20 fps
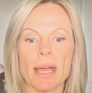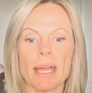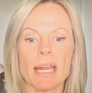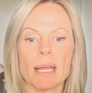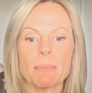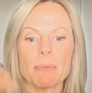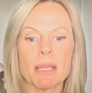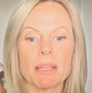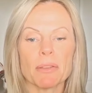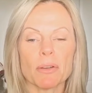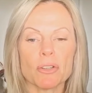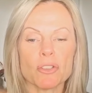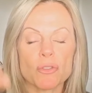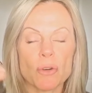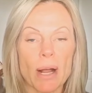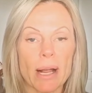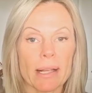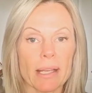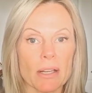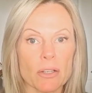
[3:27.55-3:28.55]
and I'm either
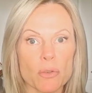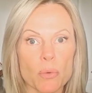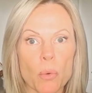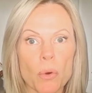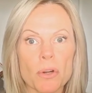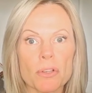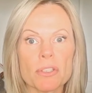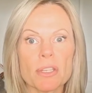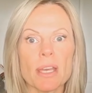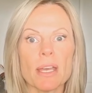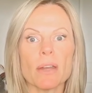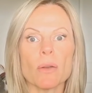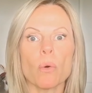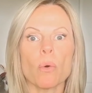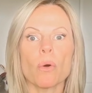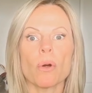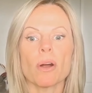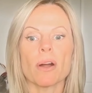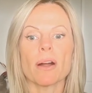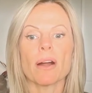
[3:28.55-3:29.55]
tracking towards it
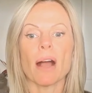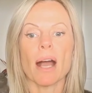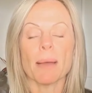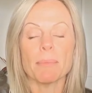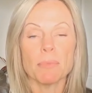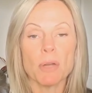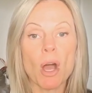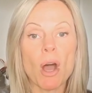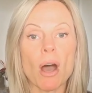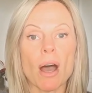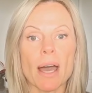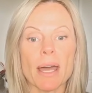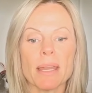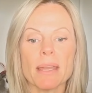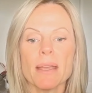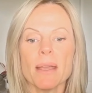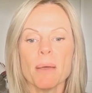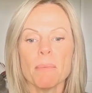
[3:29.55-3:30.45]
or I'm not